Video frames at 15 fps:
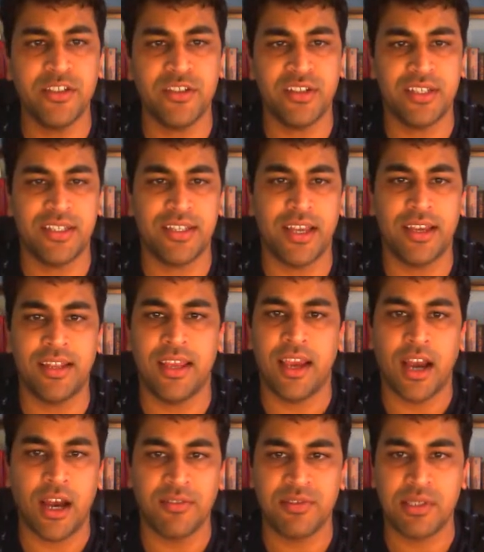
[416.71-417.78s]
you to design a
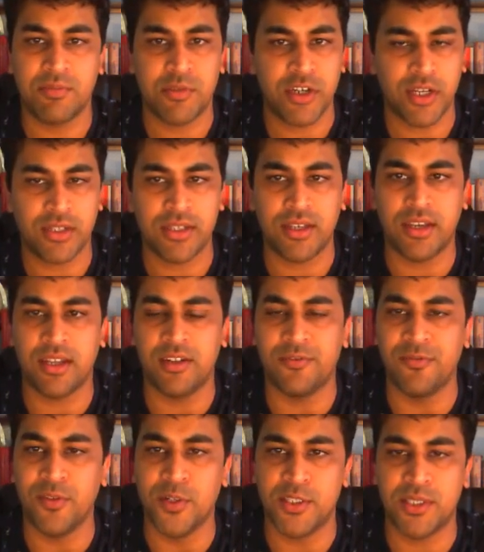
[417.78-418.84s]
half-subtractor and a
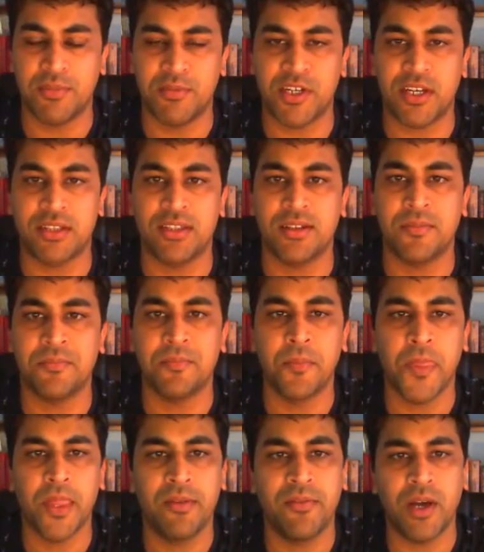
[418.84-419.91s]
full-subtractor,
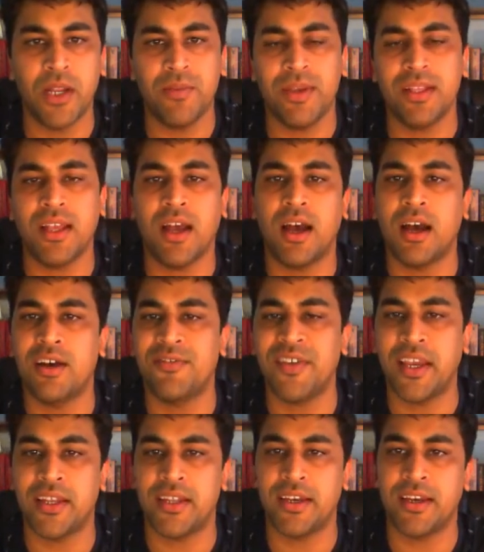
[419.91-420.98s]
following the
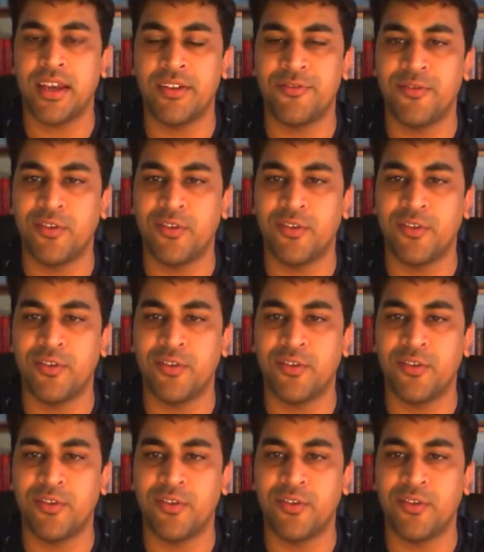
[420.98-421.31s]
half-adder and